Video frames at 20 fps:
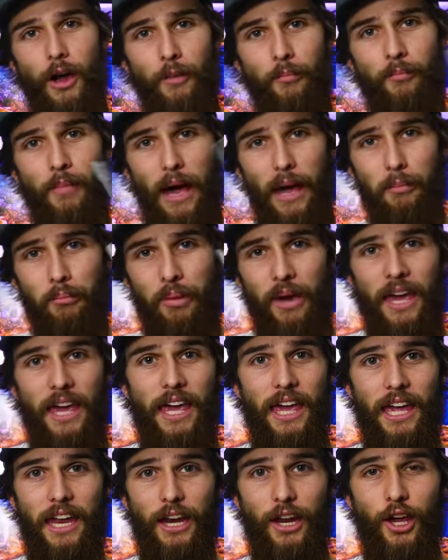My
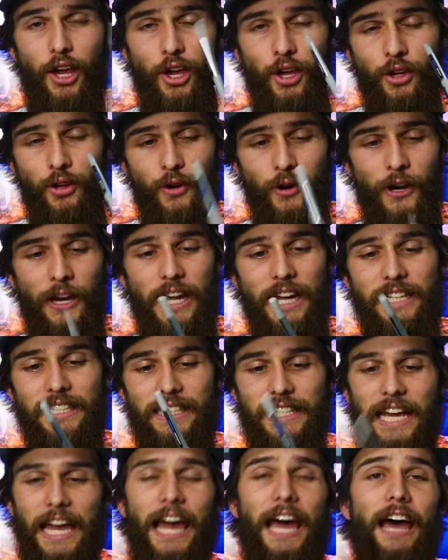pen you need
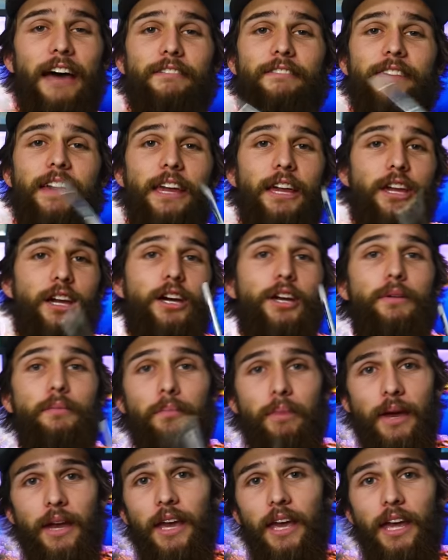to have a good
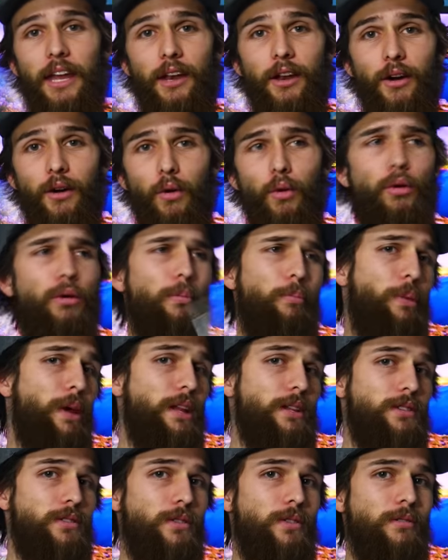pen or
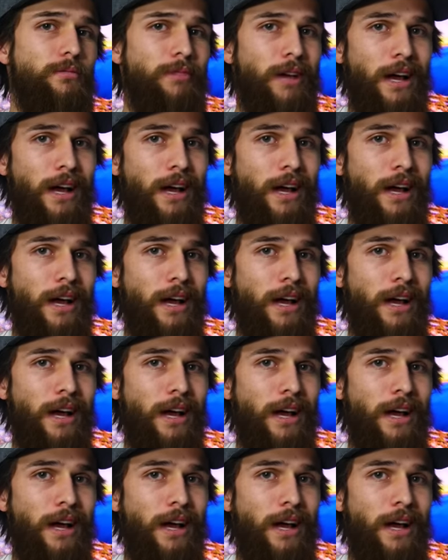pencil.